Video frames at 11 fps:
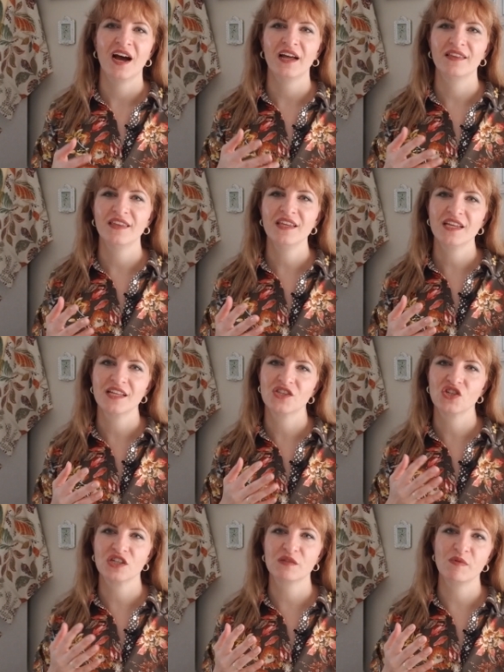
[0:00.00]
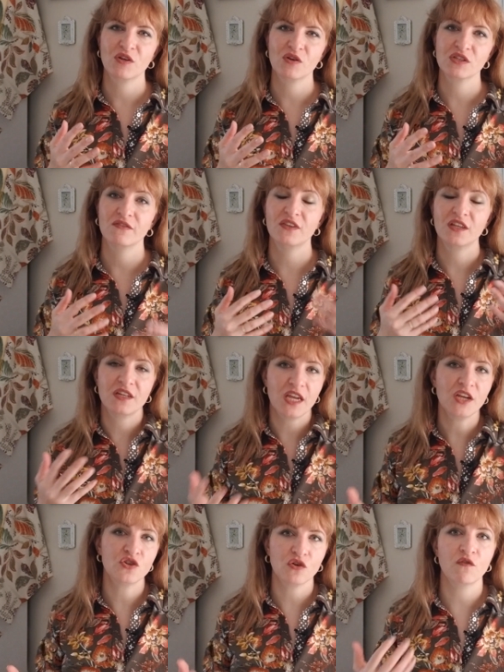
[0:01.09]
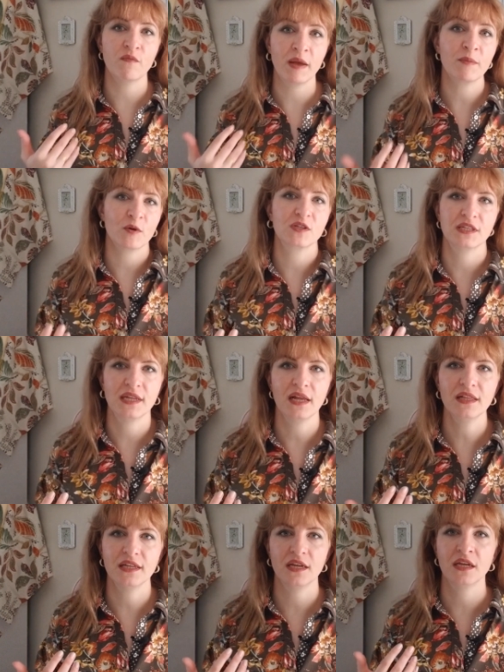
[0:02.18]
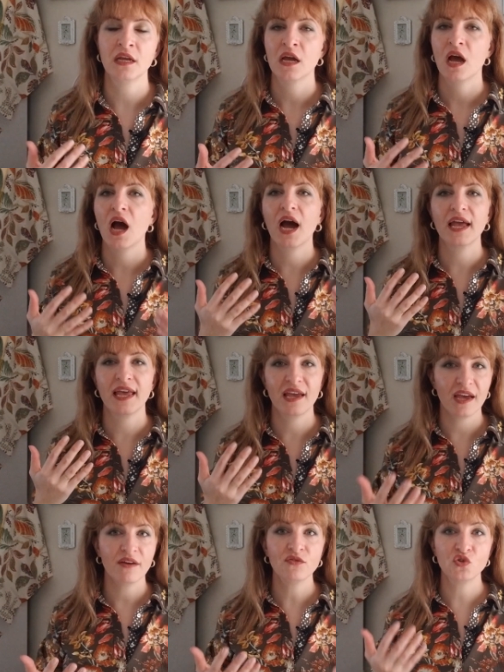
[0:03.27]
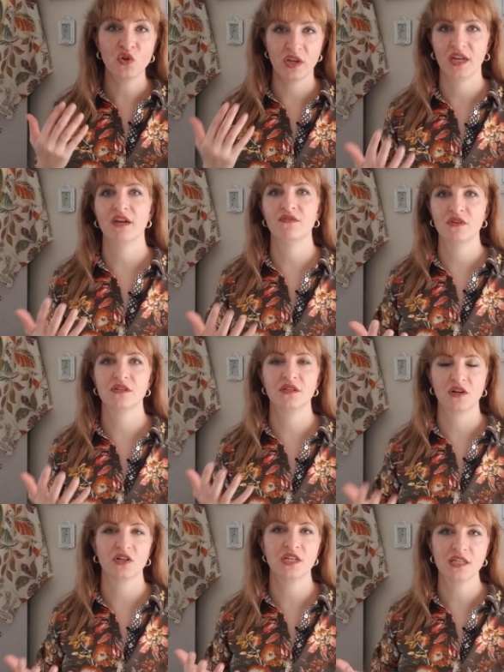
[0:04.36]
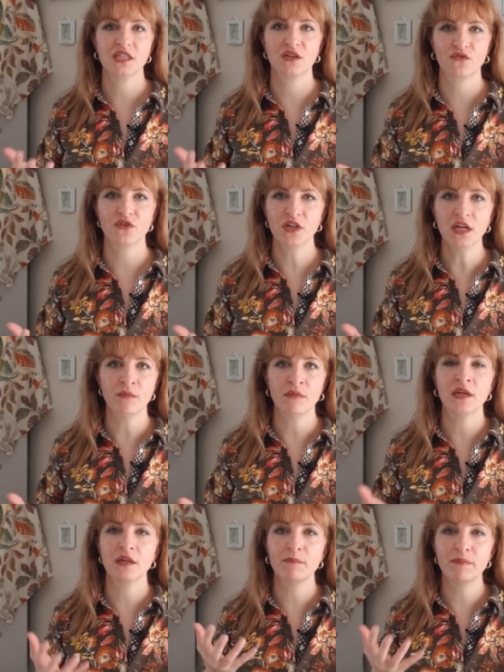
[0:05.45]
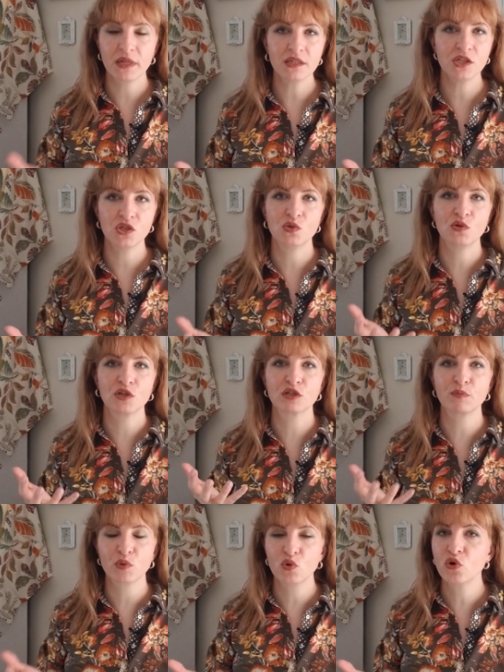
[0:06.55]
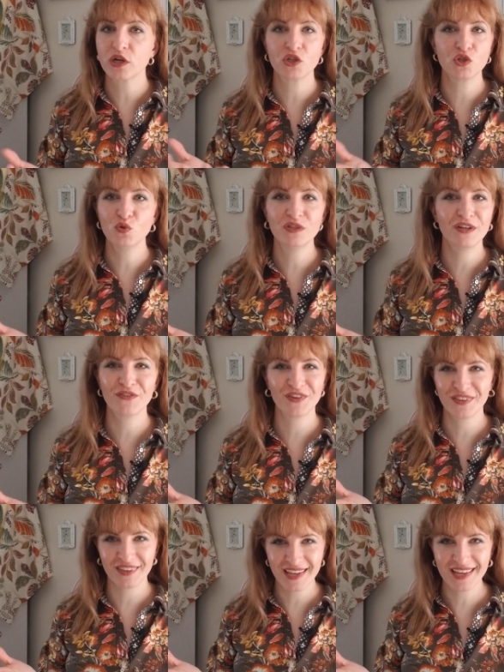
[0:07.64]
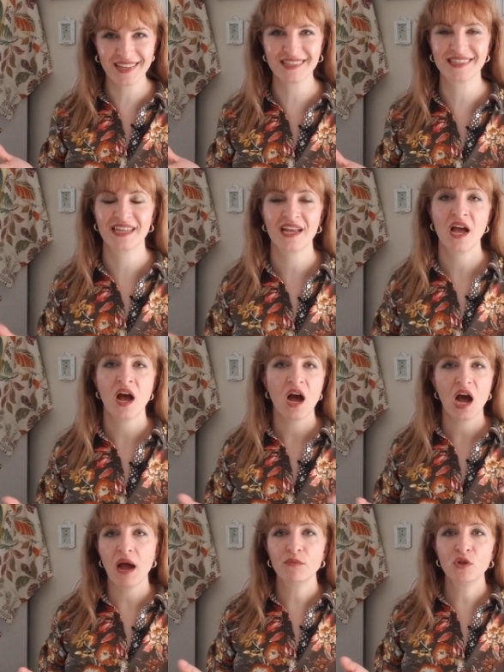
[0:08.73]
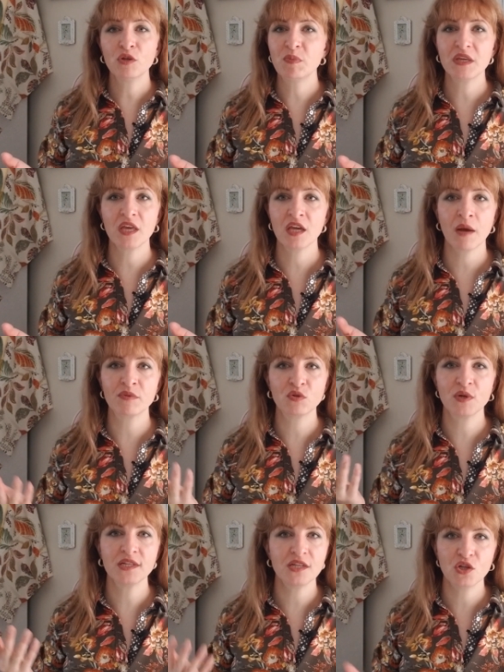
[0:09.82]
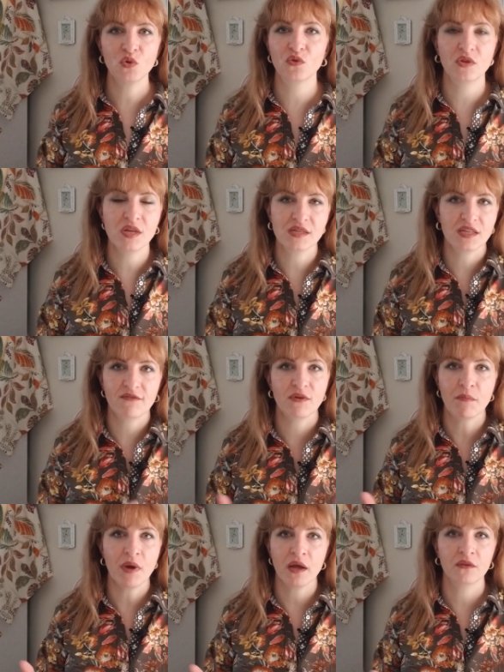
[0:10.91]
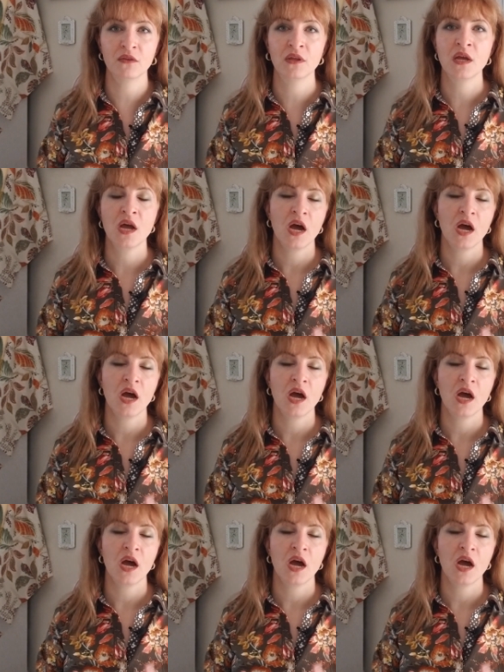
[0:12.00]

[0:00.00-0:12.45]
I think it's just because of the nature of my personality. I have to have this artistic freedom and ability to explore and do different things. I'm not picking up 20 new things every month.